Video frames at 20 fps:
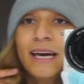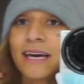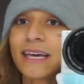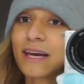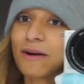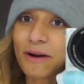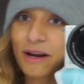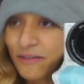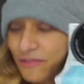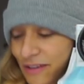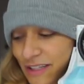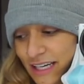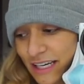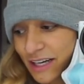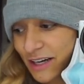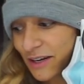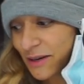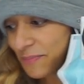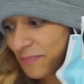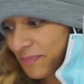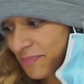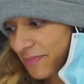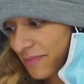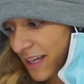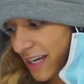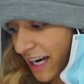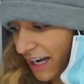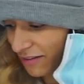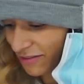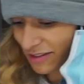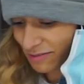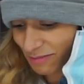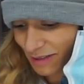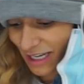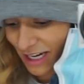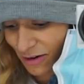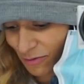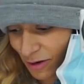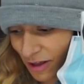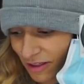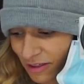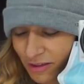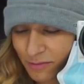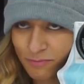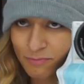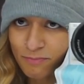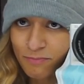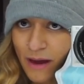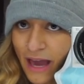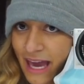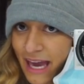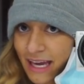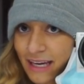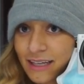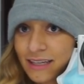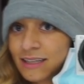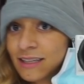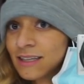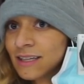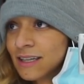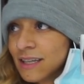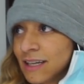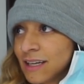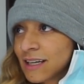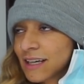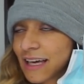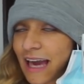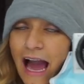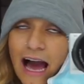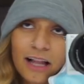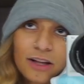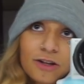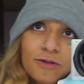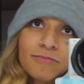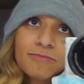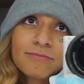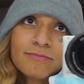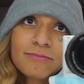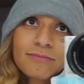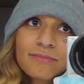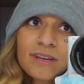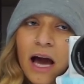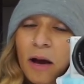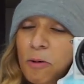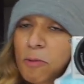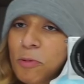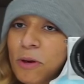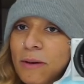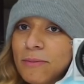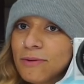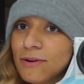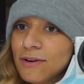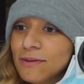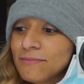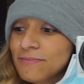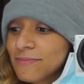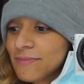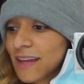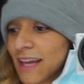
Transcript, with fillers: get ready for dinner. Gonna have some dinner with Ben, Callum, a couple people,